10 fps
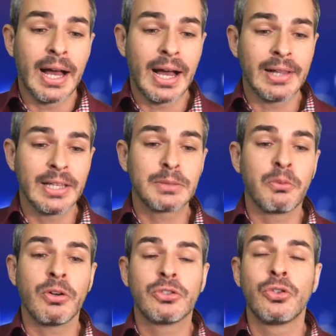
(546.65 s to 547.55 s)
Let's
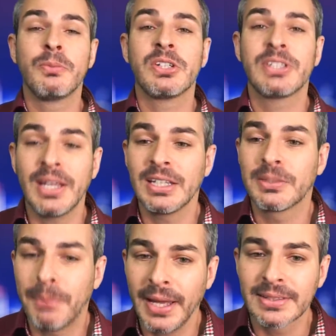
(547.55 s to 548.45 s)
move on to
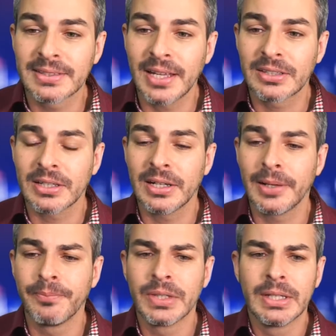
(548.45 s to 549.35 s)
Mercedes-Benz. That
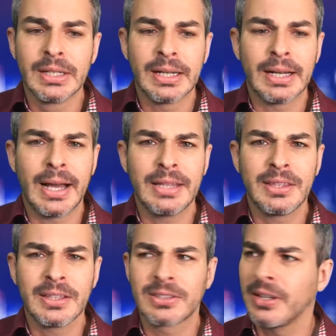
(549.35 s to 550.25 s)
I
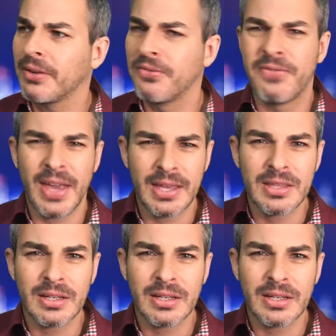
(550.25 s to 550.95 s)
think it's their van